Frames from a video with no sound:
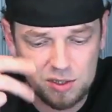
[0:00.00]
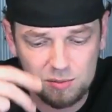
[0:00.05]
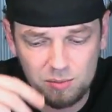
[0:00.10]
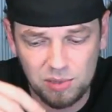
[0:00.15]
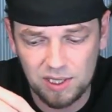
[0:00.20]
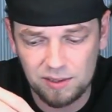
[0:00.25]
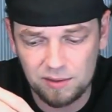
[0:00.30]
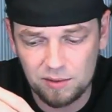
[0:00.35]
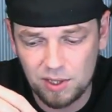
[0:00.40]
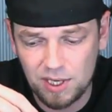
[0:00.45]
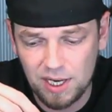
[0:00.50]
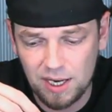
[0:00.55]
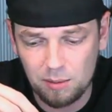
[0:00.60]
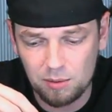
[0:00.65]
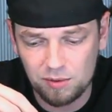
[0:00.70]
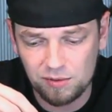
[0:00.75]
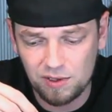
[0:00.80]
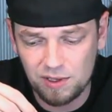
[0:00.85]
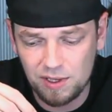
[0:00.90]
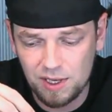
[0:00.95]
splitter
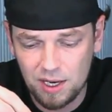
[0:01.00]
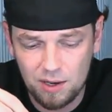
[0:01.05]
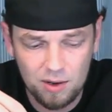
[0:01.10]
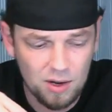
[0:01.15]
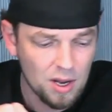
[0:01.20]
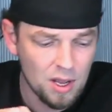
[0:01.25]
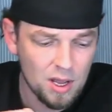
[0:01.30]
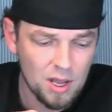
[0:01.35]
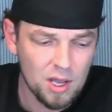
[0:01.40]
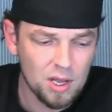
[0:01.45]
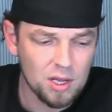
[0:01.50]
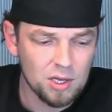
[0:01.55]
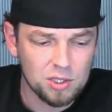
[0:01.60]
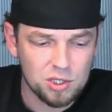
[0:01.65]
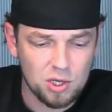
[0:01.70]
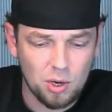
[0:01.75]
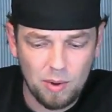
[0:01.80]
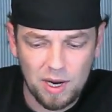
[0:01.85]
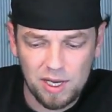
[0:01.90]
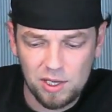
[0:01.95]
cables in there.
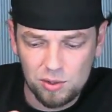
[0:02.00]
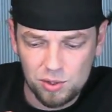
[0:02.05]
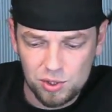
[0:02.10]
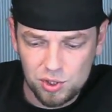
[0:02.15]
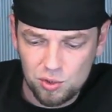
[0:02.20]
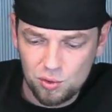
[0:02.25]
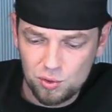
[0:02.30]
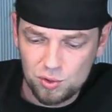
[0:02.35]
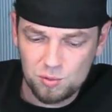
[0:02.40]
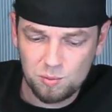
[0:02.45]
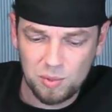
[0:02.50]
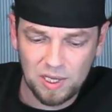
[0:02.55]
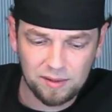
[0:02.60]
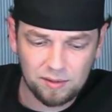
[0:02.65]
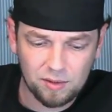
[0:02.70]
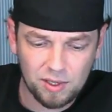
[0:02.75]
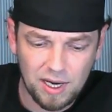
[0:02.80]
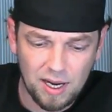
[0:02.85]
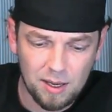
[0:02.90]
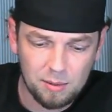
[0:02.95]
So I used two
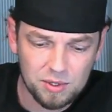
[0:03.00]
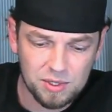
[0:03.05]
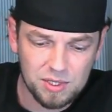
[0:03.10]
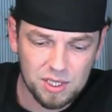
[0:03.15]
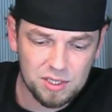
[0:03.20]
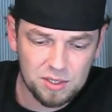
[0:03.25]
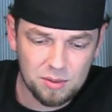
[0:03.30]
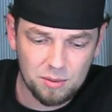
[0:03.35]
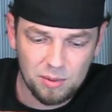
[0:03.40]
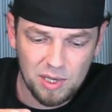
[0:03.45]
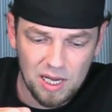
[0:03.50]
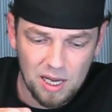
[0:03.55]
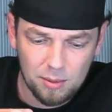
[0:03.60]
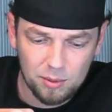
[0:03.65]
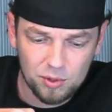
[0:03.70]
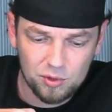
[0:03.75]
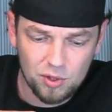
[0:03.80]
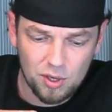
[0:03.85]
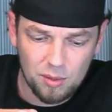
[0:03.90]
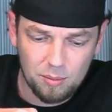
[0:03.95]
splitter cables just to be
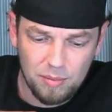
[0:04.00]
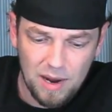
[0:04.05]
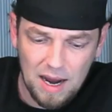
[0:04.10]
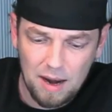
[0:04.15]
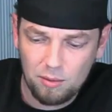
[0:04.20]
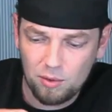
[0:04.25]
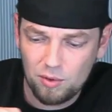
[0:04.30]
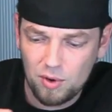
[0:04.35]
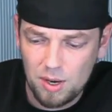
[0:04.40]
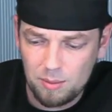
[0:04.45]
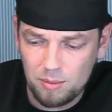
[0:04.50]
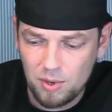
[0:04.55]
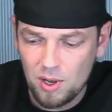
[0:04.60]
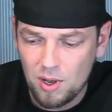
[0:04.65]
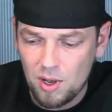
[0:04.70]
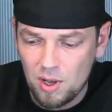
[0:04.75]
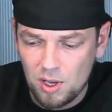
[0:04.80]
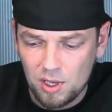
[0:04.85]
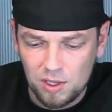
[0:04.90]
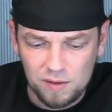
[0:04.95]
able to power up
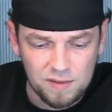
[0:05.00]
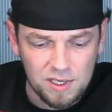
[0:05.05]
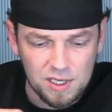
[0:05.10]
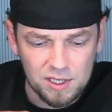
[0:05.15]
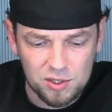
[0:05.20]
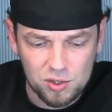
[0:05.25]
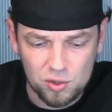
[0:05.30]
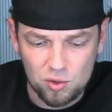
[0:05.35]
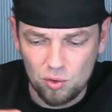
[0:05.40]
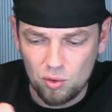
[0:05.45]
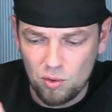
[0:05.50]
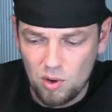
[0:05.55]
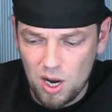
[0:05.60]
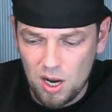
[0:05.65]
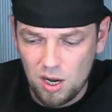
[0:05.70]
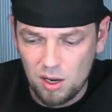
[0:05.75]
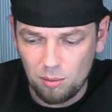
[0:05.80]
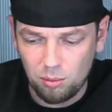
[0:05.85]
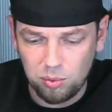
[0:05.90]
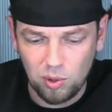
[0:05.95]
these two
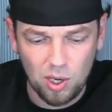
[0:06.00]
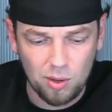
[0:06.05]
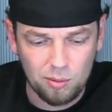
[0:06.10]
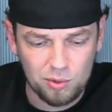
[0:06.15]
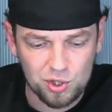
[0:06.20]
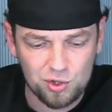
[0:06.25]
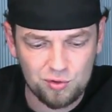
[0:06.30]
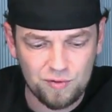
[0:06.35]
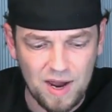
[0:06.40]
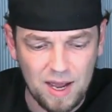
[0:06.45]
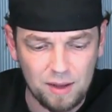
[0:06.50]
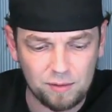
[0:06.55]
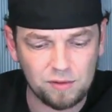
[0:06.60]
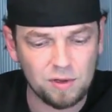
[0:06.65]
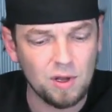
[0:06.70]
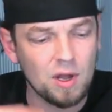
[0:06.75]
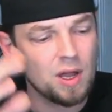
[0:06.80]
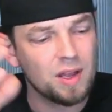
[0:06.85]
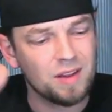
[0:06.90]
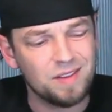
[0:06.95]
uh, blower
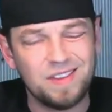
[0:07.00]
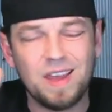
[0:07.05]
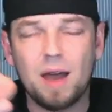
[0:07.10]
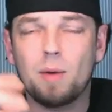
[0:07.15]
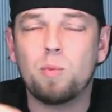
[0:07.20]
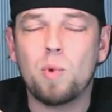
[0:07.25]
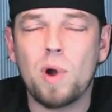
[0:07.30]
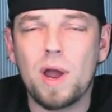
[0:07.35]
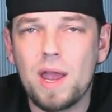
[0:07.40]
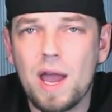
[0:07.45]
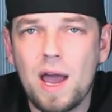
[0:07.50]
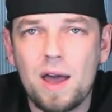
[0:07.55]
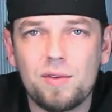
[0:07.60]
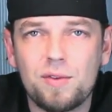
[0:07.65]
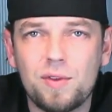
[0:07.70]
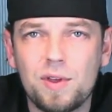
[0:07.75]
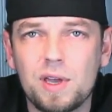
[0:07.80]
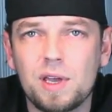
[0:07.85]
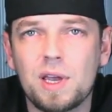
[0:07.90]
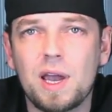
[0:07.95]
shrouds. That way I
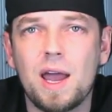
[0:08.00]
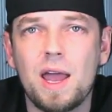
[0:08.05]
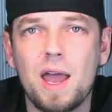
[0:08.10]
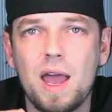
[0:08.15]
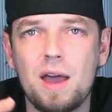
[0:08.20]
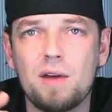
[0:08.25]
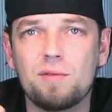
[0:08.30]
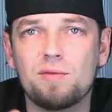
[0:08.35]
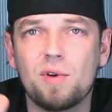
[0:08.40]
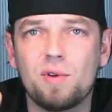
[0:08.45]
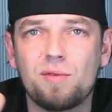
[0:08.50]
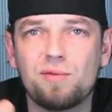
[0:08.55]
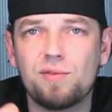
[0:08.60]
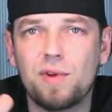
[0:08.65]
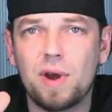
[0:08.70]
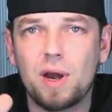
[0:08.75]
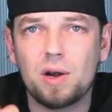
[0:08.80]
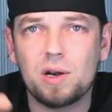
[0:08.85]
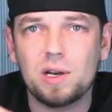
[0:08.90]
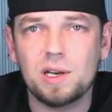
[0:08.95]
think I have a
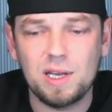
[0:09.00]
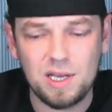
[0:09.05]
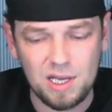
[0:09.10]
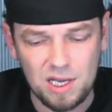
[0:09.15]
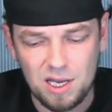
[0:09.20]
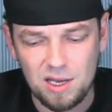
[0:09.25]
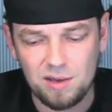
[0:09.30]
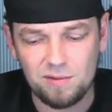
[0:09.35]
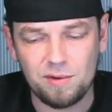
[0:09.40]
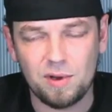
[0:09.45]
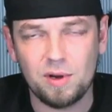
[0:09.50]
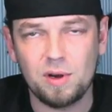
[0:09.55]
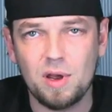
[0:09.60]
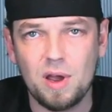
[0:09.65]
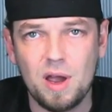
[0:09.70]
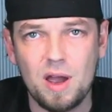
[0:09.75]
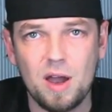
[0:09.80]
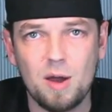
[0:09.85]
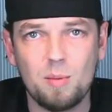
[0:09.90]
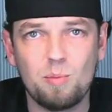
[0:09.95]
fairly even
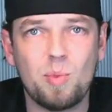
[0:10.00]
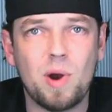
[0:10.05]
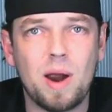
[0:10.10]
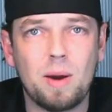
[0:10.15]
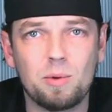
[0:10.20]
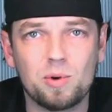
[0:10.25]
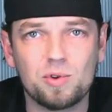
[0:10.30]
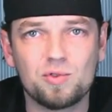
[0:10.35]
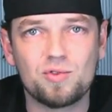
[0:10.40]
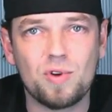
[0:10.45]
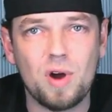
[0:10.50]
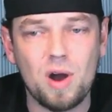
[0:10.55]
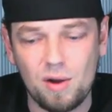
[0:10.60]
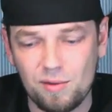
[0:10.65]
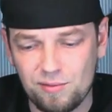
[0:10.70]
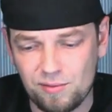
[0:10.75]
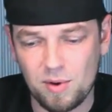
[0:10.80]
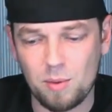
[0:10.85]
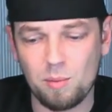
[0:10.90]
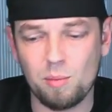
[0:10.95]
uh, power
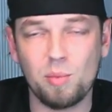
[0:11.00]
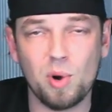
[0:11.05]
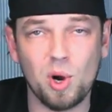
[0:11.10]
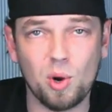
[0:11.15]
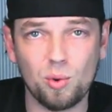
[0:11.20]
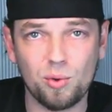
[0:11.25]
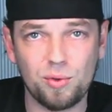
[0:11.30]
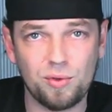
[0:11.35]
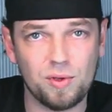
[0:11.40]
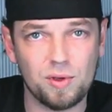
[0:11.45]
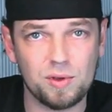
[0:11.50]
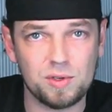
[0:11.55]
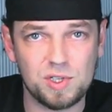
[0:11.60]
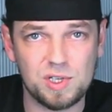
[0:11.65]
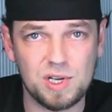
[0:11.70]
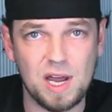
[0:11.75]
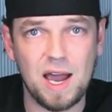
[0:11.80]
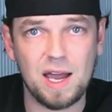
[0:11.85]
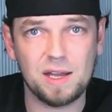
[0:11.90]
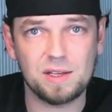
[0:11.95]
draw from both
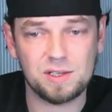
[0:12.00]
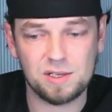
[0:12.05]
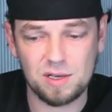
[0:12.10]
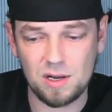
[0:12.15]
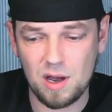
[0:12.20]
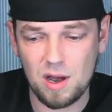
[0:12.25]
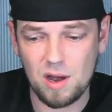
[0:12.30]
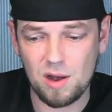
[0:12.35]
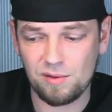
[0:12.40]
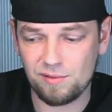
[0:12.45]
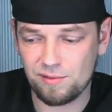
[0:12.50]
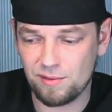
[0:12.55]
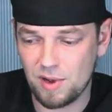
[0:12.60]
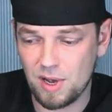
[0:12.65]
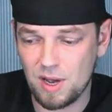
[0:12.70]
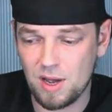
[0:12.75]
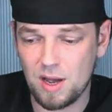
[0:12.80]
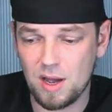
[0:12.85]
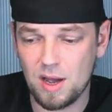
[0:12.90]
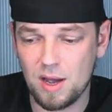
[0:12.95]
sides of,
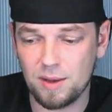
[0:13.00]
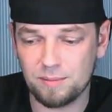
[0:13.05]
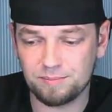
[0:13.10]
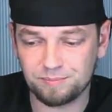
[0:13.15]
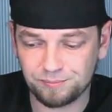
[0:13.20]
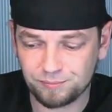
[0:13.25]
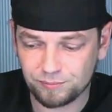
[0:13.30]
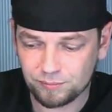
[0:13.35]
uh,